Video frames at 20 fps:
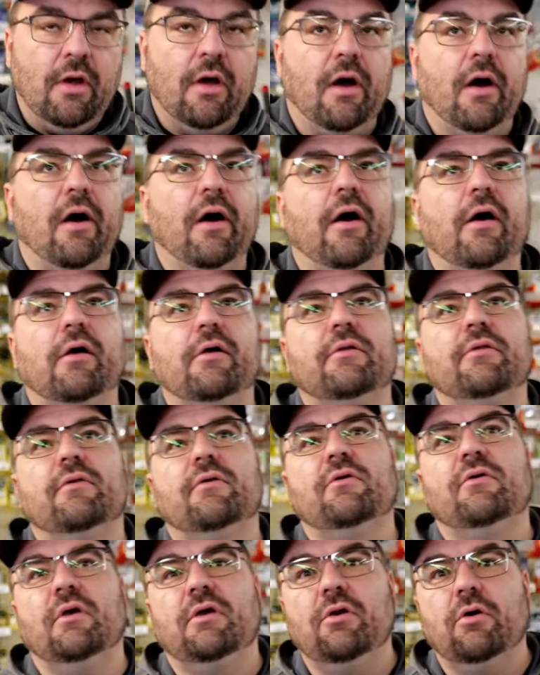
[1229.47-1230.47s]

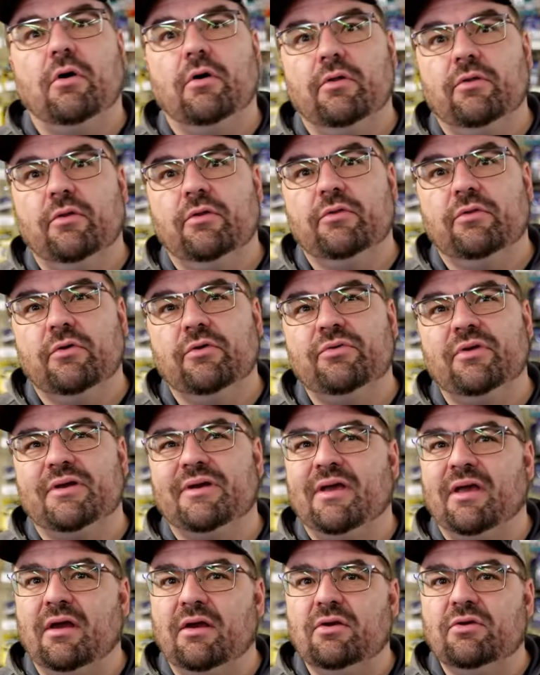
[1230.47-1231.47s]
There's
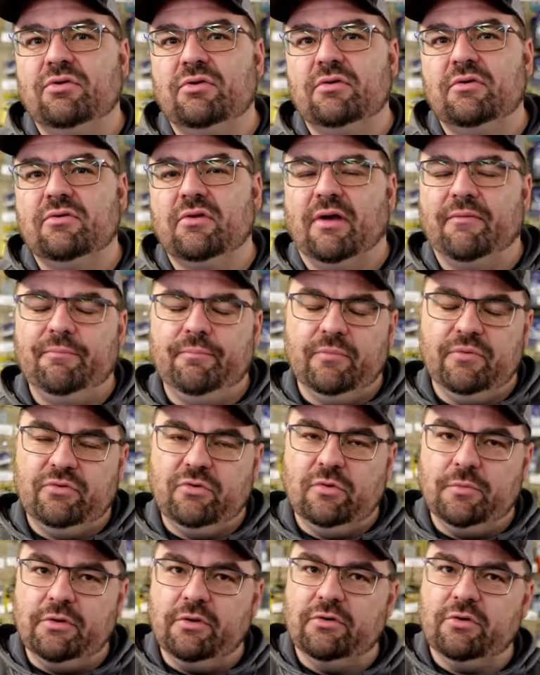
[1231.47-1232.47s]
occasions, I'm
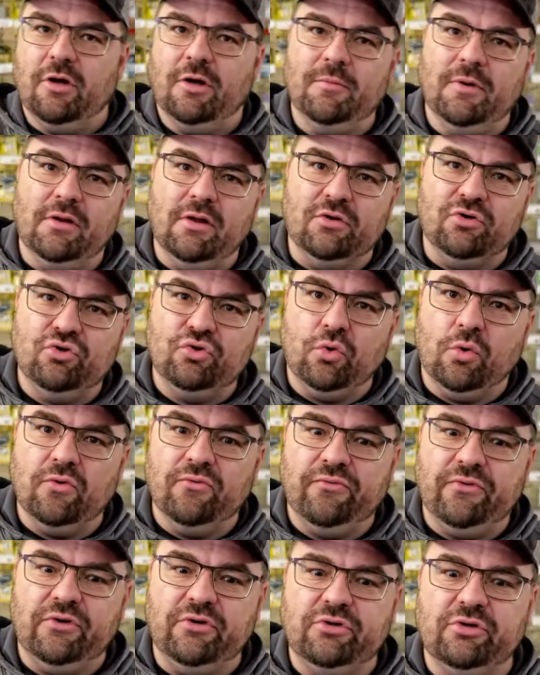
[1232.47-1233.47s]
assuming you're talking about like shore
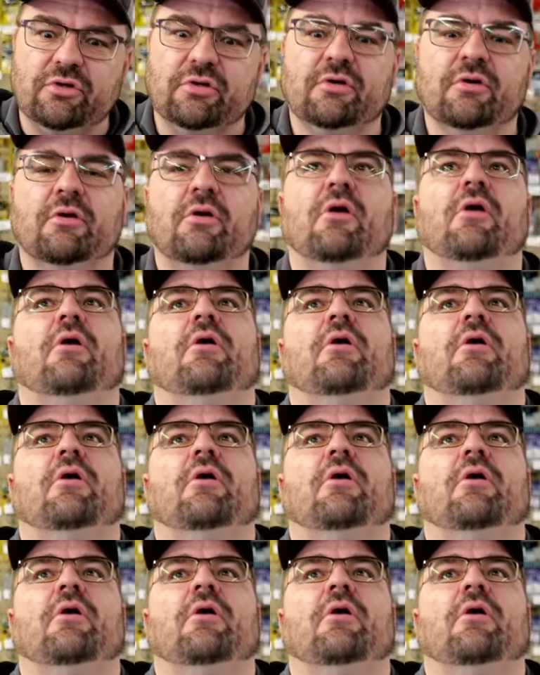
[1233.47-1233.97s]
fishing.